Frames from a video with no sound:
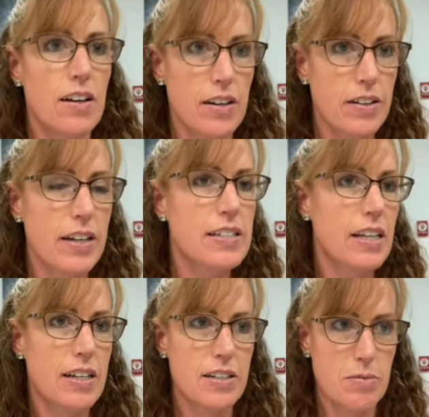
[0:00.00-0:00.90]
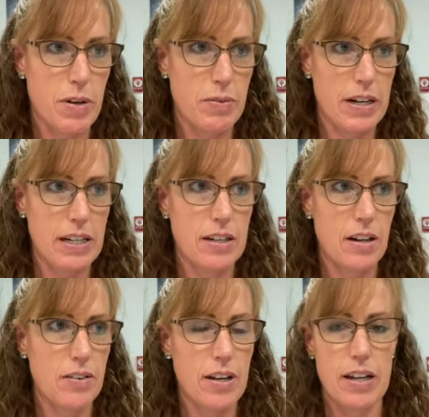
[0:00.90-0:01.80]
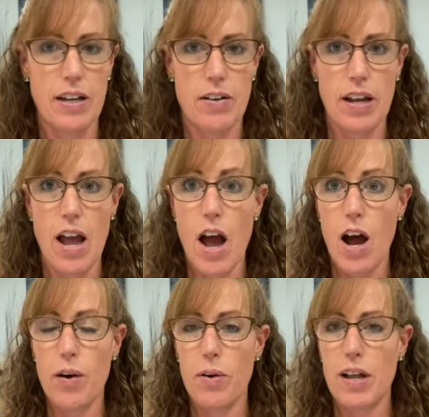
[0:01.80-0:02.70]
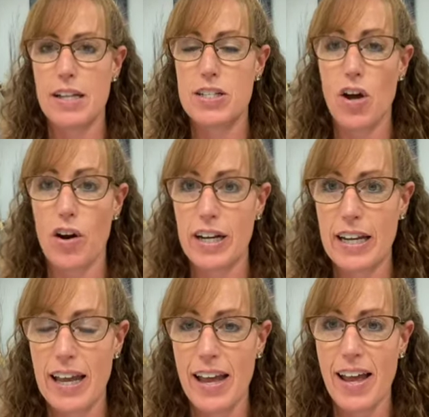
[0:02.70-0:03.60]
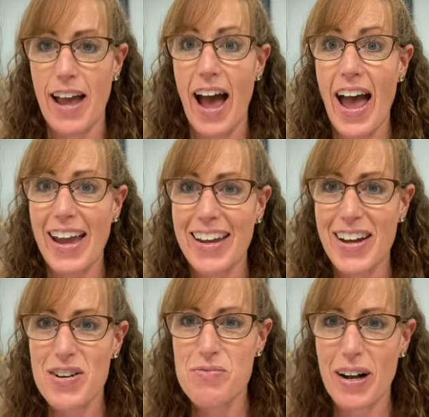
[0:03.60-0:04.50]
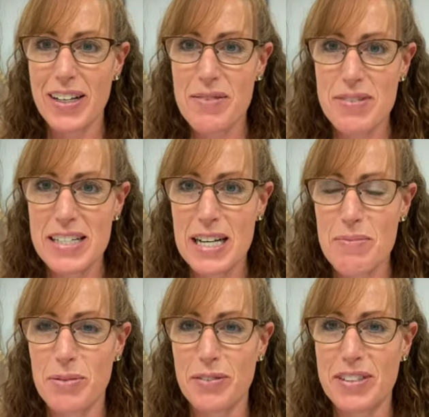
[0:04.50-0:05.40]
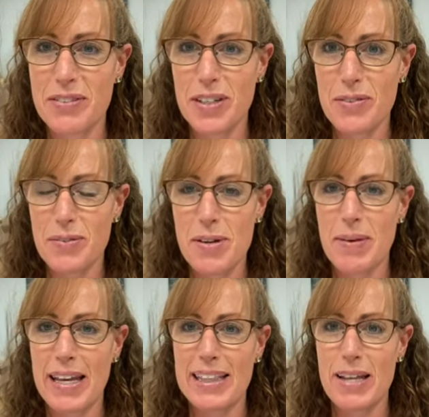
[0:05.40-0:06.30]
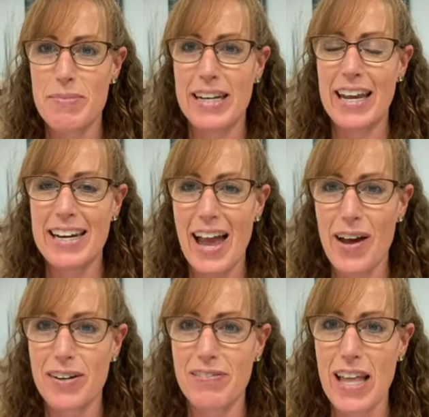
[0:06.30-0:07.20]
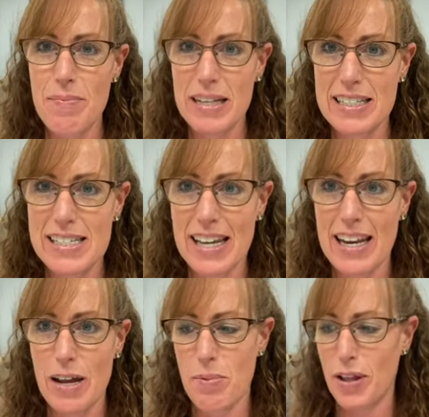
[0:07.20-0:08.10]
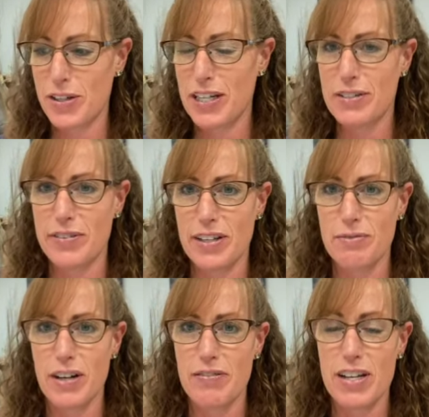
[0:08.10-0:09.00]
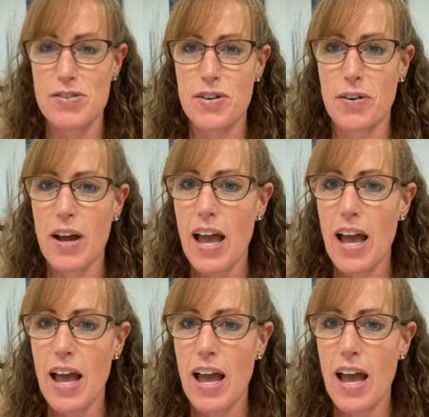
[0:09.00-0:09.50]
You guys done? Am I ready? Okay, okay. Oh, sorry. Hi, welcome to Timberwolf TV, where we make lemonade out of lemons. And I apologize for that rough intro.